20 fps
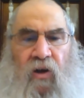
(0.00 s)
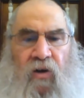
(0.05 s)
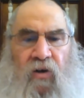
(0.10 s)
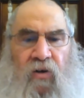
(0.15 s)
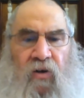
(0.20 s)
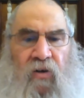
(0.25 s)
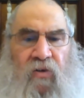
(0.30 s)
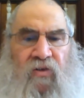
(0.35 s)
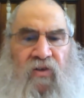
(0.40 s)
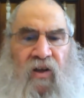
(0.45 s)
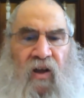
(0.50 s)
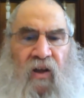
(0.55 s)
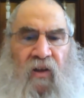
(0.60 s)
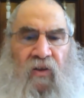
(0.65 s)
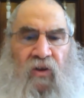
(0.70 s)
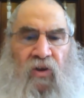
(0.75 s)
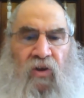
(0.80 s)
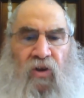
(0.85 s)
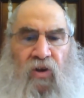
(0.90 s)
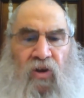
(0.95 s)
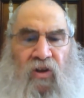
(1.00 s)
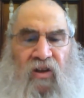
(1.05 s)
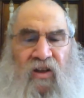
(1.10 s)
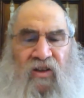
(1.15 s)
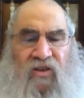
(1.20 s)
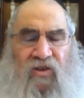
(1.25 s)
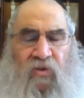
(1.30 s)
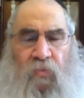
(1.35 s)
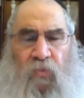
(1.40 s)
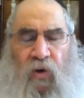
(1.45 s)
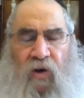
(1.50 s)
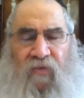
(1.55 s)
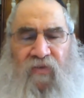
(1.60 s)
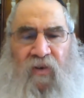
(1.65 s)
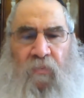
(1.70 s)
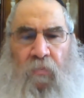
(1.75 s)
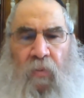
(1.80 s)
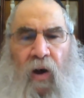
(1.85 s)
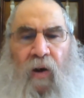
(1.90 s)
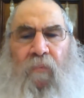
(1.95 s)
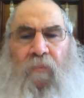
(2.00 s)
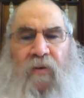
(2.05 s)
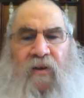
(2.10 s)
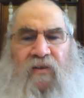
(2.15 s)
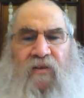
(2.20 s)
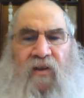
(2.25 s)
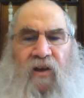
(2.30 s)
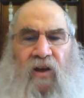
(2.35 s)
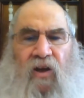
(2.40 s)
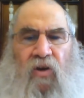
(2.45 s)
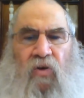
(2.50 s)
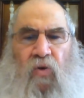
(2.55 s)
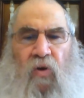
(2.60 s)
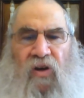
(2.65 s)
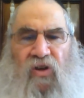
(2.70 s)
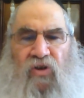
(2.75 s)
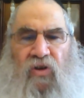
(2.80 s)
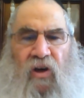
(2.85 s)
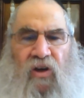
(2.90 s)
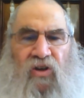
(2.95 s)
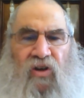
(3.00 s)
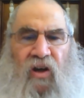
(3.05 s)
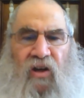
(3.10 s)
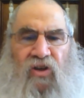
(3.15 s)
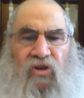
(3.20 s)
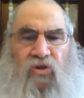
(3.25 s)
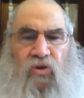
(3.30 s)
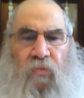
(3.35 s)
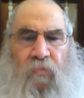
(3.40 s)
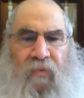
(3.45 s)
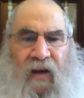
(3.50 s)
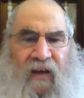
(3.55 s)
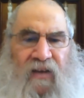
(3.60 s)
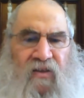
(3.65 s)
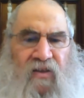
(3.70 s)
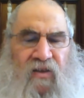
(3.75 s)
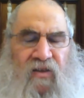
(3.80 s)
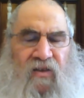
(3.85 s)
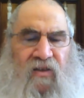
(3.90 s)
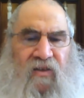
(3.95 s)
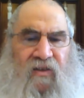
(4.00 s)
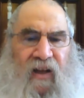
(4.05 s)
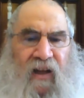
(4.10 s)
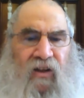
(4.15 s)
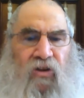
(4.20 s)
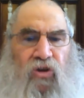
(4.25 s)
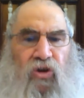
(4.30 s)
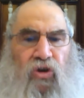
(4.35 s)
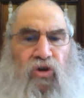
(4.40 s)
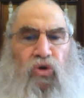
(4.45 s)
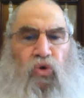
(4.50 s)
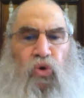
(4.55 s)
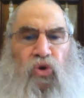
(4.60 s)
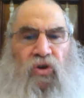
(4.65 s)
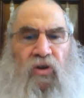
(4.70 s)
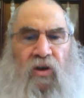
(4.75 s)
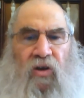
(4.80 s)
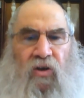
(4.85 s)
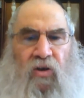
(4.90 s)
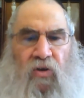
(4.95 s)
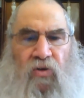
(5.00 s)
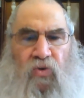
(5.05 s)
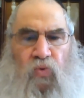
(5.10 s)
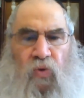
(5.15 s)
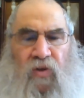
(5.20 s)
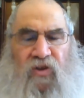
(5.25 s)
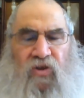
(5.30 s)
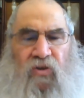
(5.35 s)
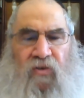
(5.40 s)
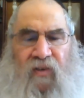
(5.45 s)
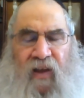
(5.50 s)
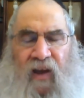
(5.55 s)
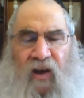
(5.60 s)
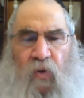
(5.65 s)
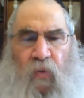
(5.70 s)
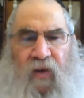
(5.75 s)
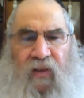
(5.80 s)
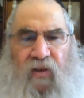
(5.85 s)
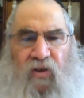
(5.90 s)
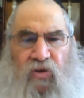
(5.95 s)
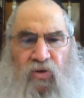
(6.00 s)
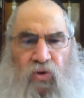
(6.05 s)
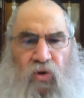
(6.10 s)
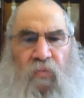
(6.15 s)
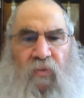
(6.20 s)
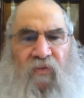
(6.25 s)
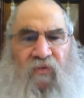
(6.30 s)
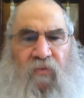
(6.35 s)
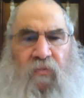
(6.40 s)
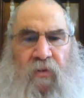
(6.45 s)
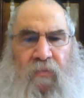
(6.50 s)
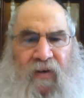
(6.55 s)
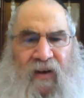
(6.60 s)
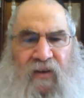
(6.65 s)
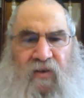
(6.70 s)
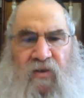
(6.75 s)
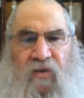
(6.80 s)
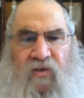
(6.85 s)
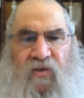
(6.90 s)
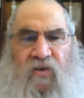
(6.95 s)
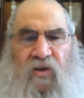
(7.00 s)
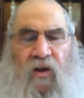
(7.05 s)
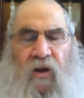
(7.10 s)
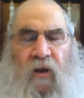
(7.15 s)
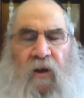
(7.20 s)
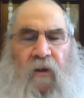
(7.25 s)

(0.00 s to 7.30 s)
In other words, it's more of a modernistic issue. Ma'asers is not kedusha. In other words, once you take away the truma from the ma'asers.